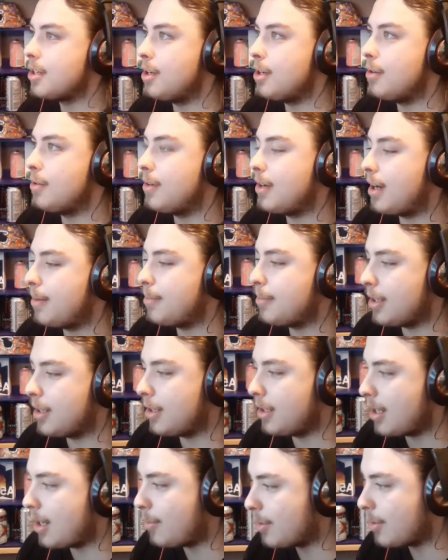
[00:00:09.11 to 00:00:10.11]
So
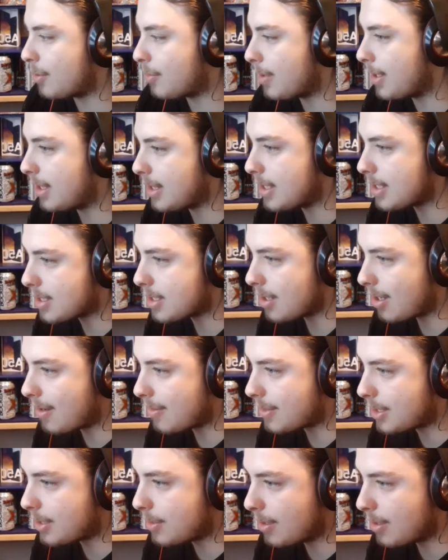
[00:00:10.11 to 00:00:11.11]
I'm gonna, I wanna read this
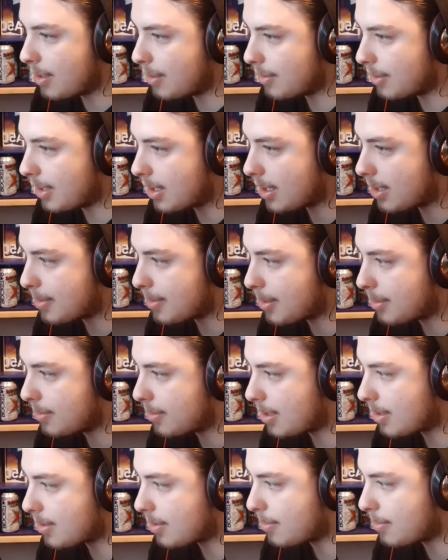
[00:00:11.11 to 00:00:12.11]
off to you. I only got
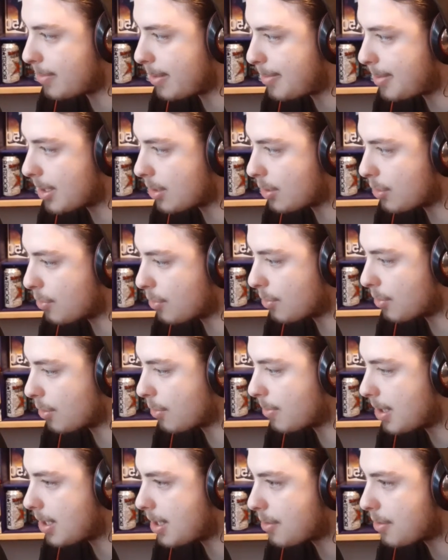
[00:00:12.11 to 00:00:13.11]
about, I don't know, maybe a
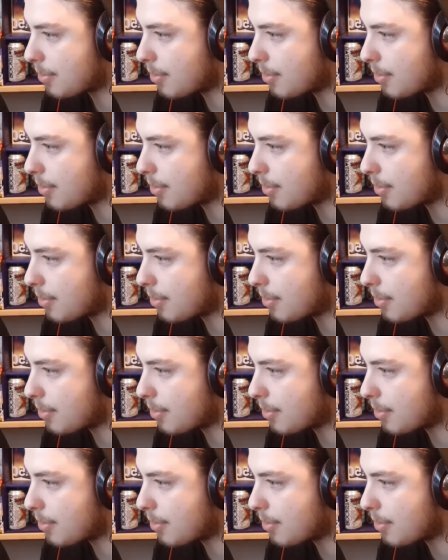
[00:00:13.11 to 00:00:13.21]
quarter way